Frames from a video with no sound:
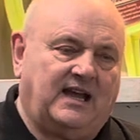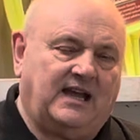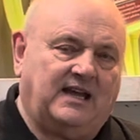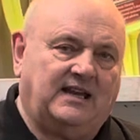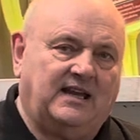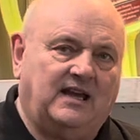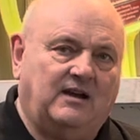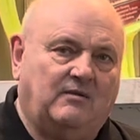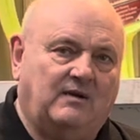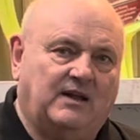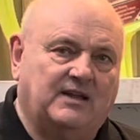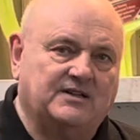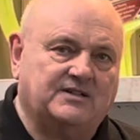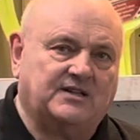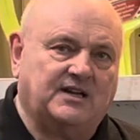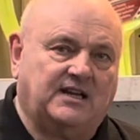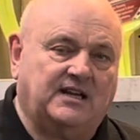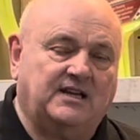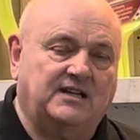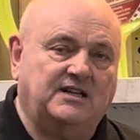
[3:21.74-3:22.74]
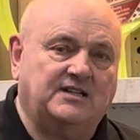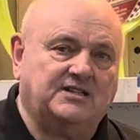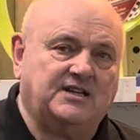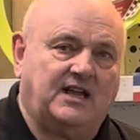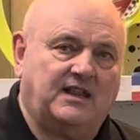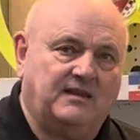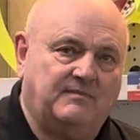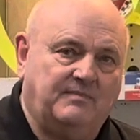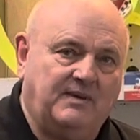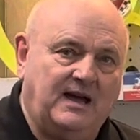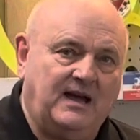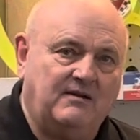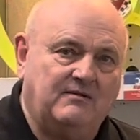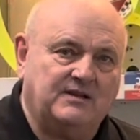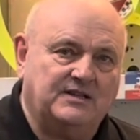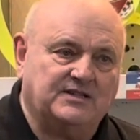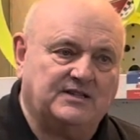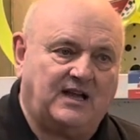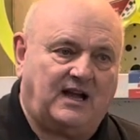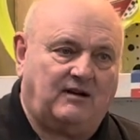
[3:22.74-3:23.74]
in here where they say, can you take the
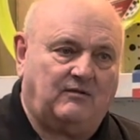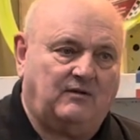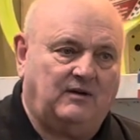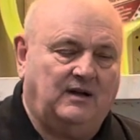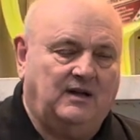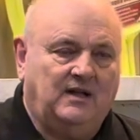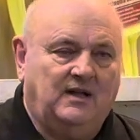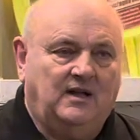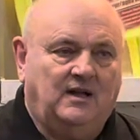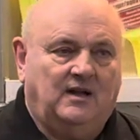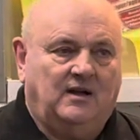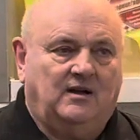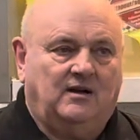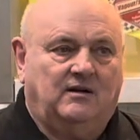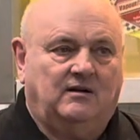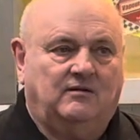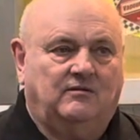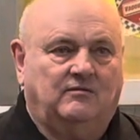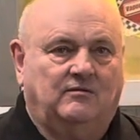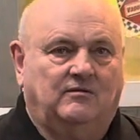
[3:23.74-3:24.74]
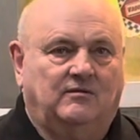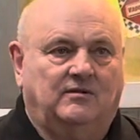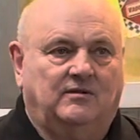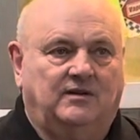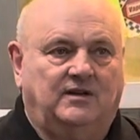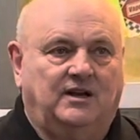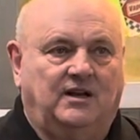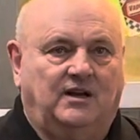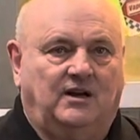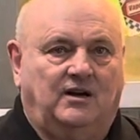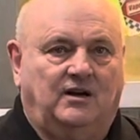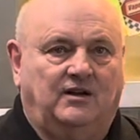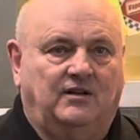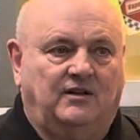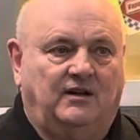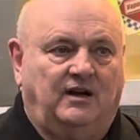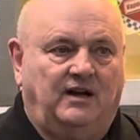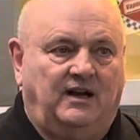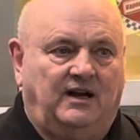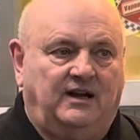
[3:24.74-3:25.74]
bearings out? You know,
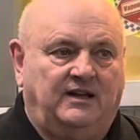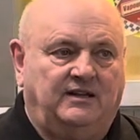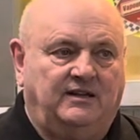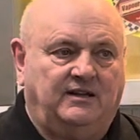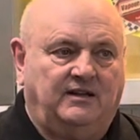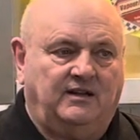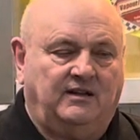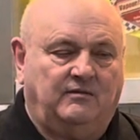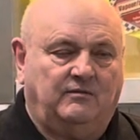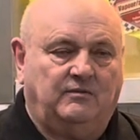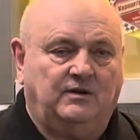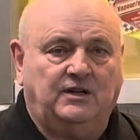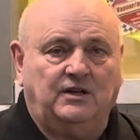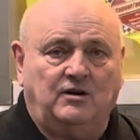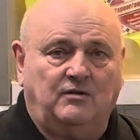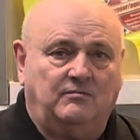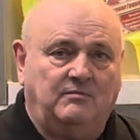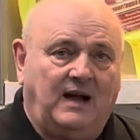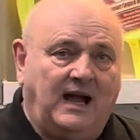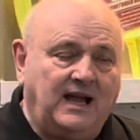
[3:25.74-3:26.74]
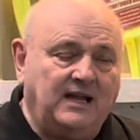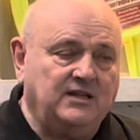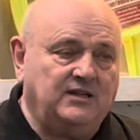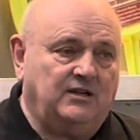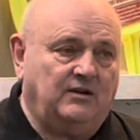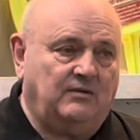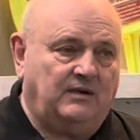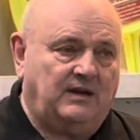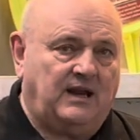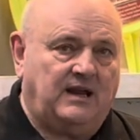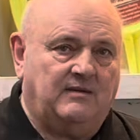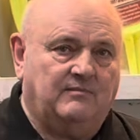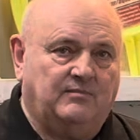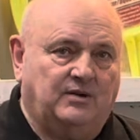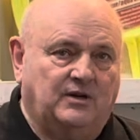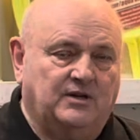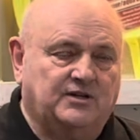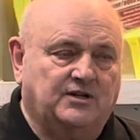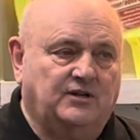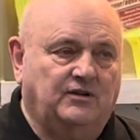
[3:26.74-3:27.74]
and we don't mind doing it, but
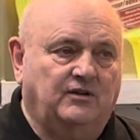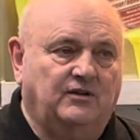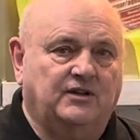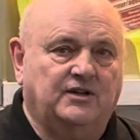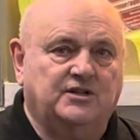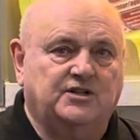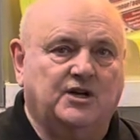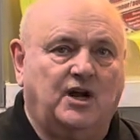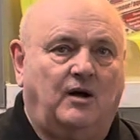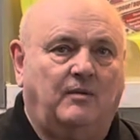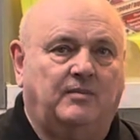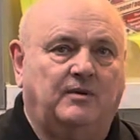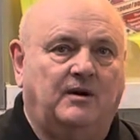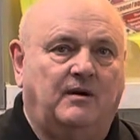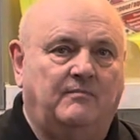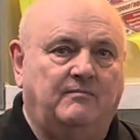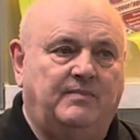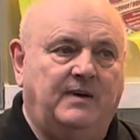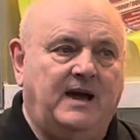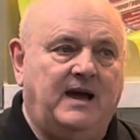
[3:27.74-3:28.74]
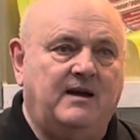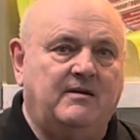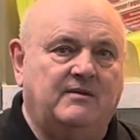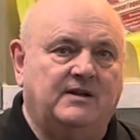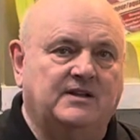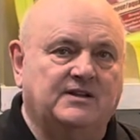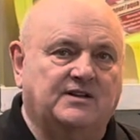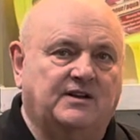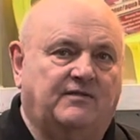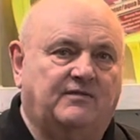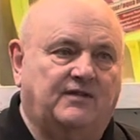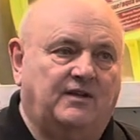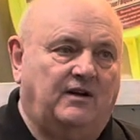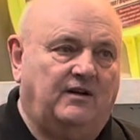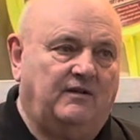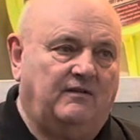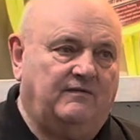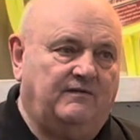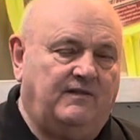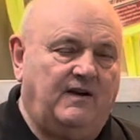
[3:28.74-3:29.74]
it's another job. And bearings, if they're
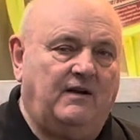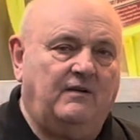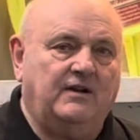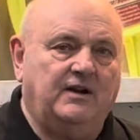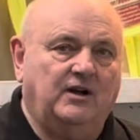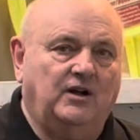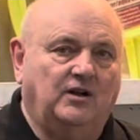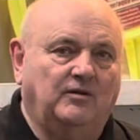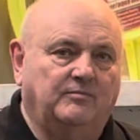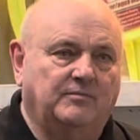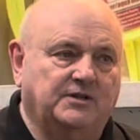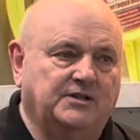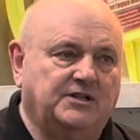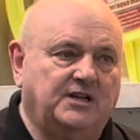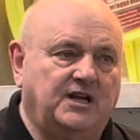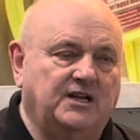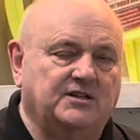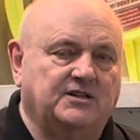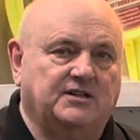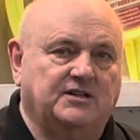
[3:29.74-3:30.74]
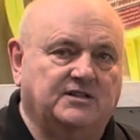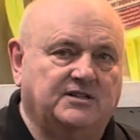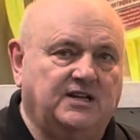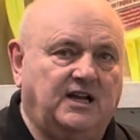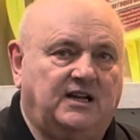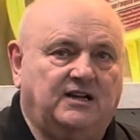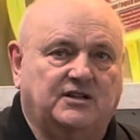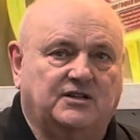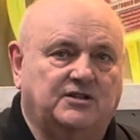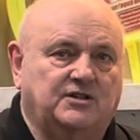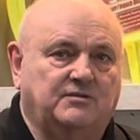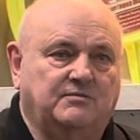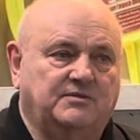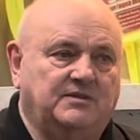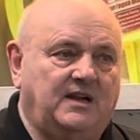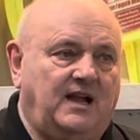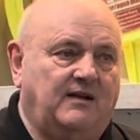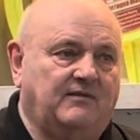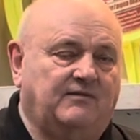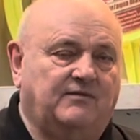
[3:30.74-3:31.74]
very old machines, can take us
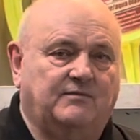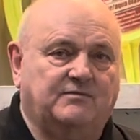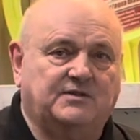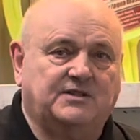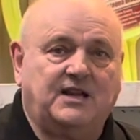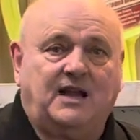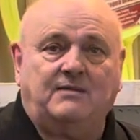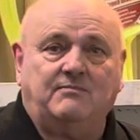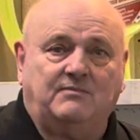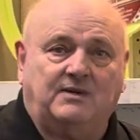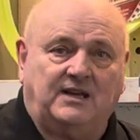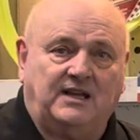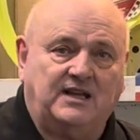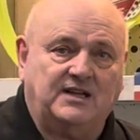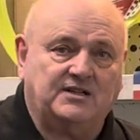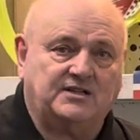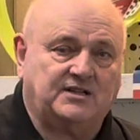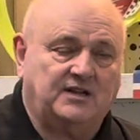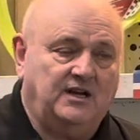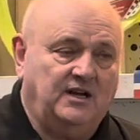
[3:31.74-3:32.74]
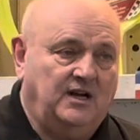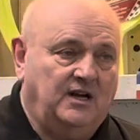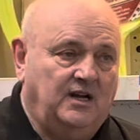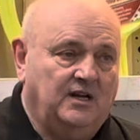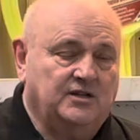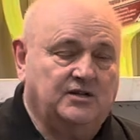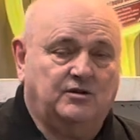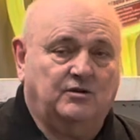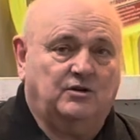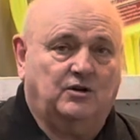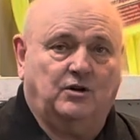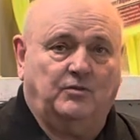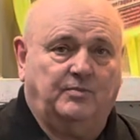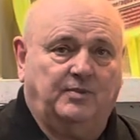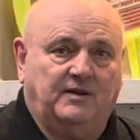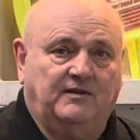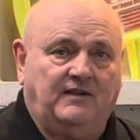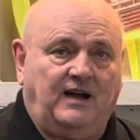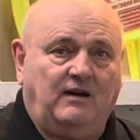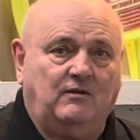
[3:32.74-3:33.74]
sometimes from 10 minutes to a couple
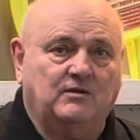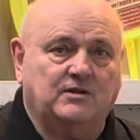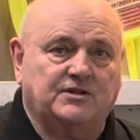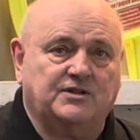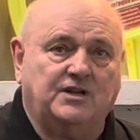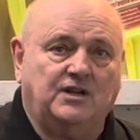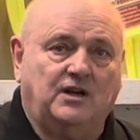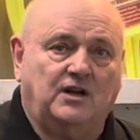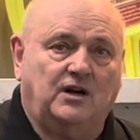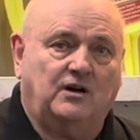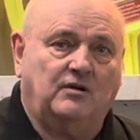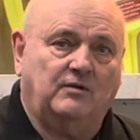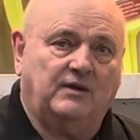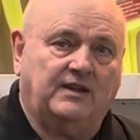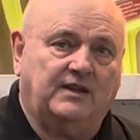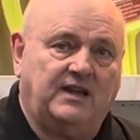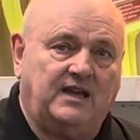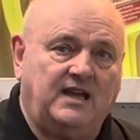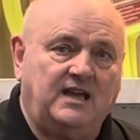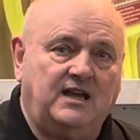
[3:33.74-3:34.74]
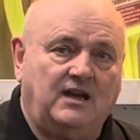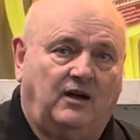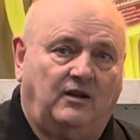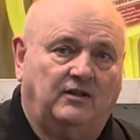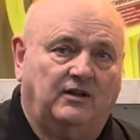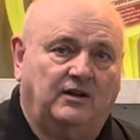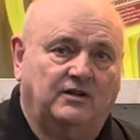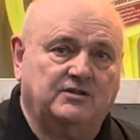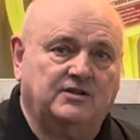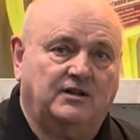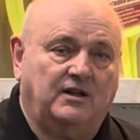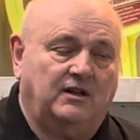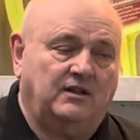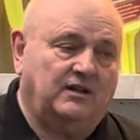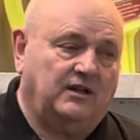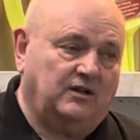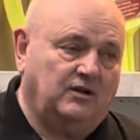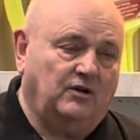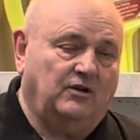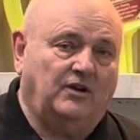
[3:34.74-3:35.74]
of hours, you know, with the heat on and the
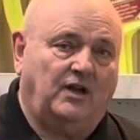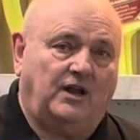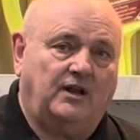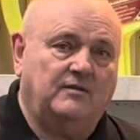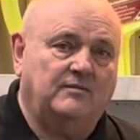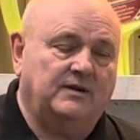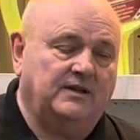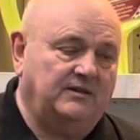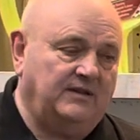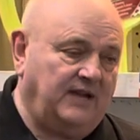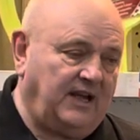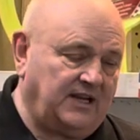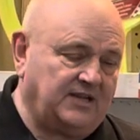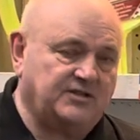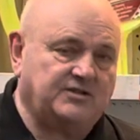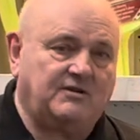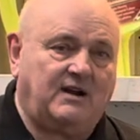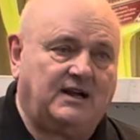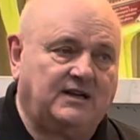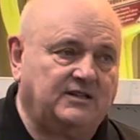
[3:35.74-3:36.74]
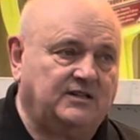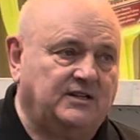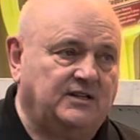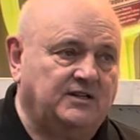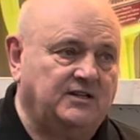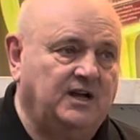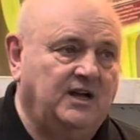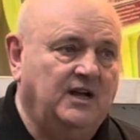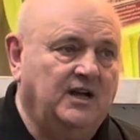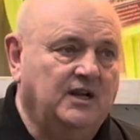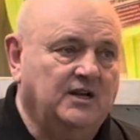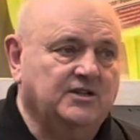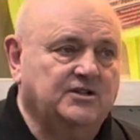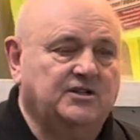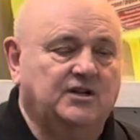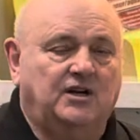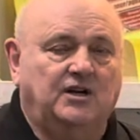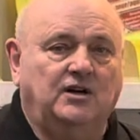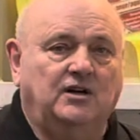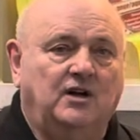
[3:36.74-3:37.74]
gun on them and the extractors.
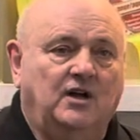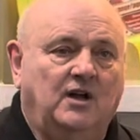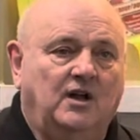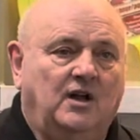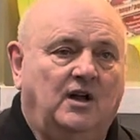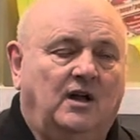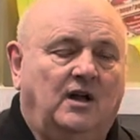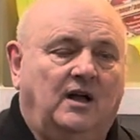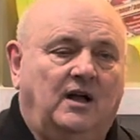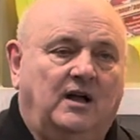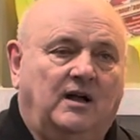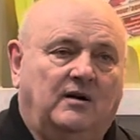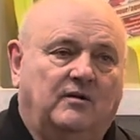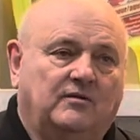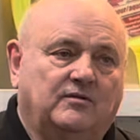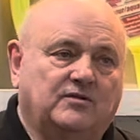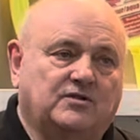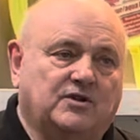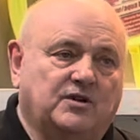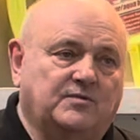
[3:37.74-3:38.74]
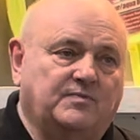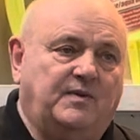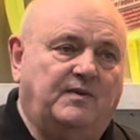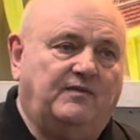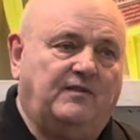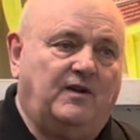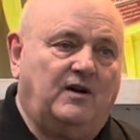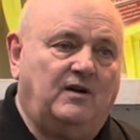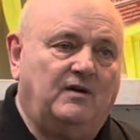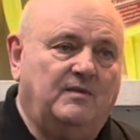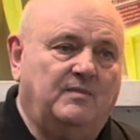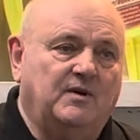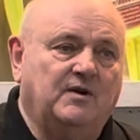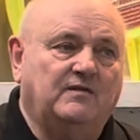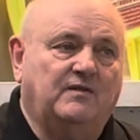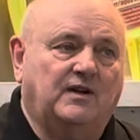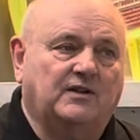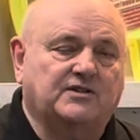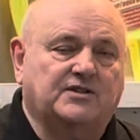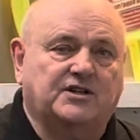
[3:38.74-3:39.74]
So just before I move
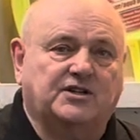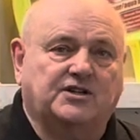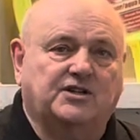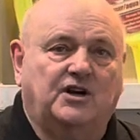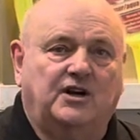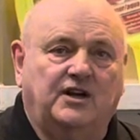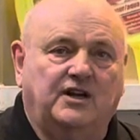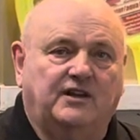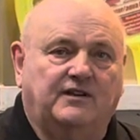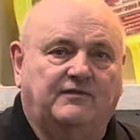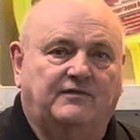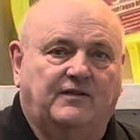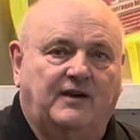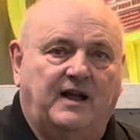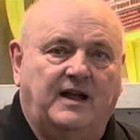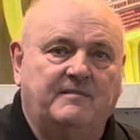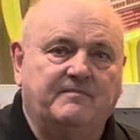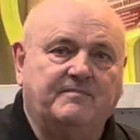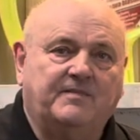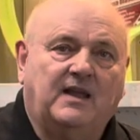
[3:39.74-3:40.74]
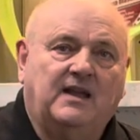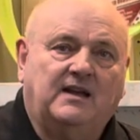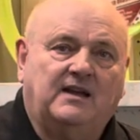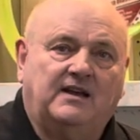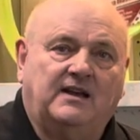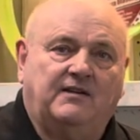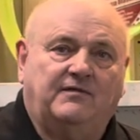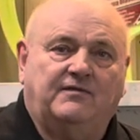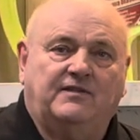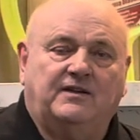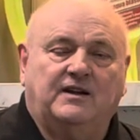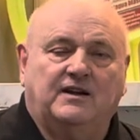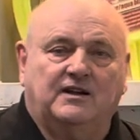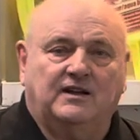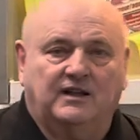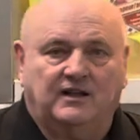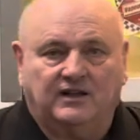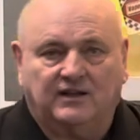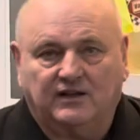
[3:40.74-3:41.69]
on to show you the frame, if you